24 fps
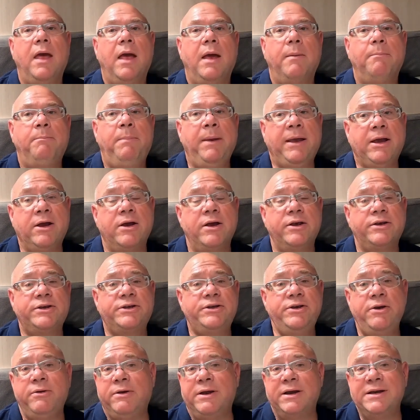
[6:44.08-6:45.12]
Because
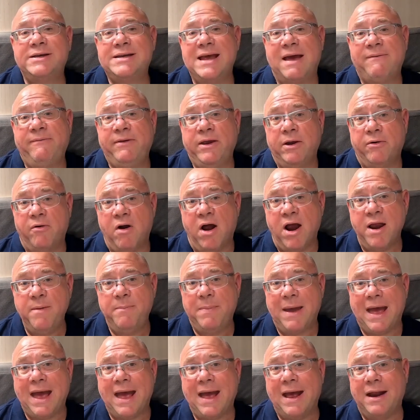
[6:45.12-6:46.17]
you can tether your
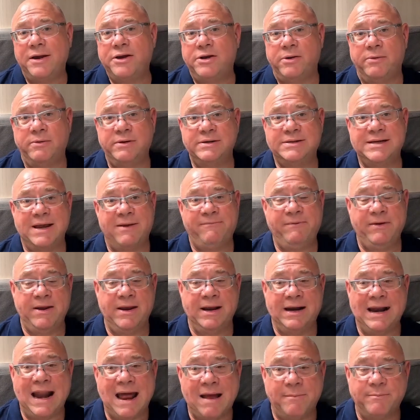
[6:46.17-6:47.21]
iPad, you can tether
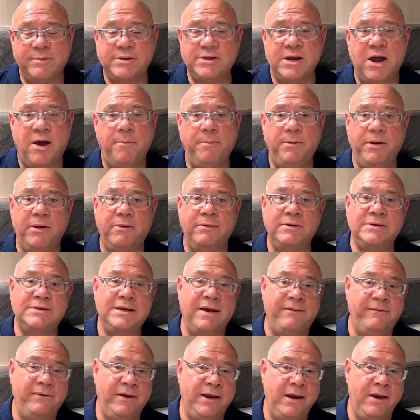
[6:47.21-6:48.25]
your laptop, you can
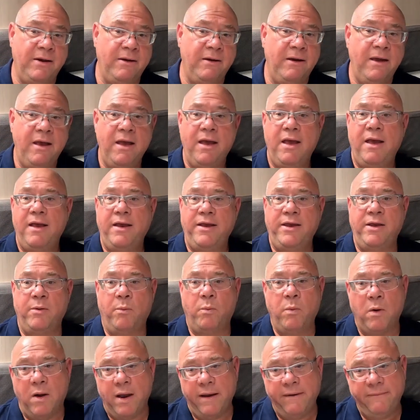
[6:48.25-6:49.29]
tether your
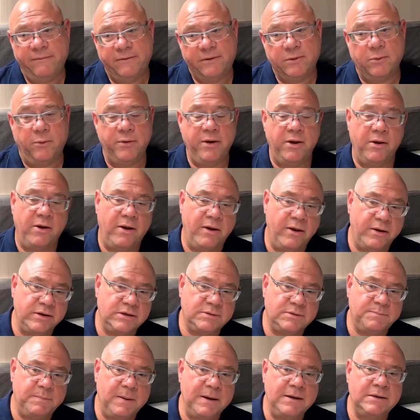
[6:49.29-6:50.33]
wife's or your
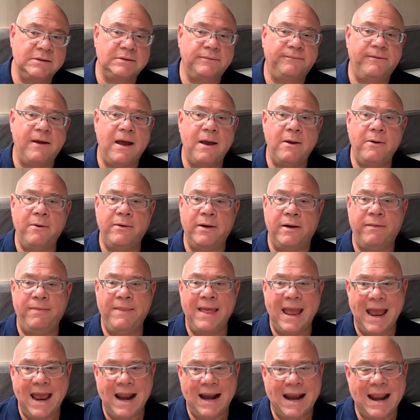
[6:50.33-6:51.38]
husband's phone and
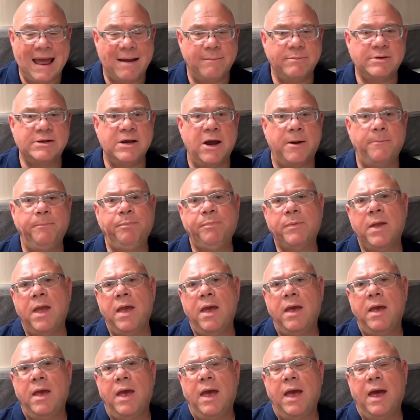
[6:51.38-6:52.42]
their laptop.
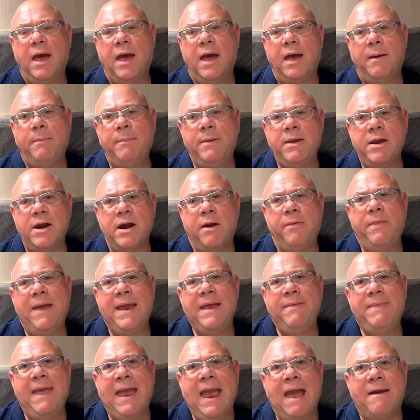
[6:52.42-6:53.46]
You know,
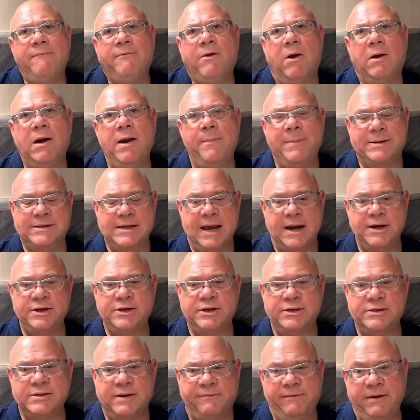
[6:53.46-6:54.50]
they have got
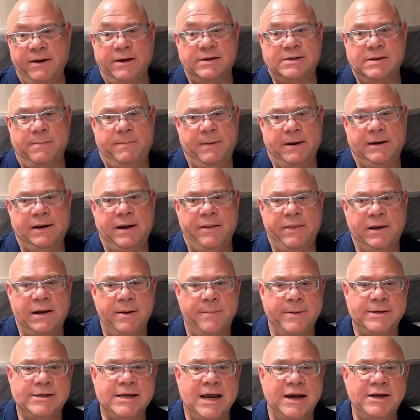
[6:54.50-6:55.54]
limitations. I think typically the
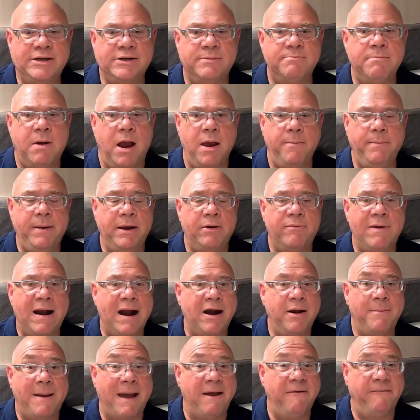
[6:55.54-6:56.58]
limitation might be around
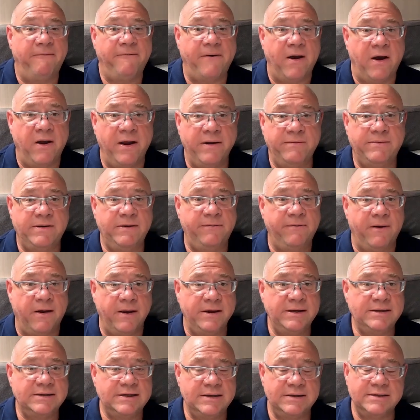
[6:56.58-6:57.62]
about 5
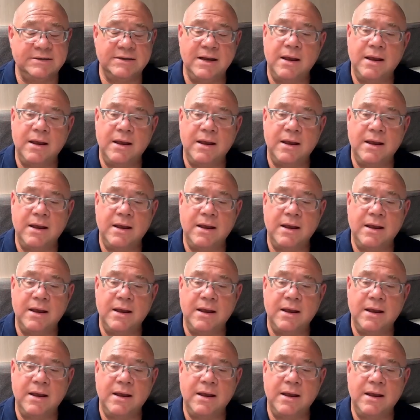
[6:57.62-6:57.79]
devices,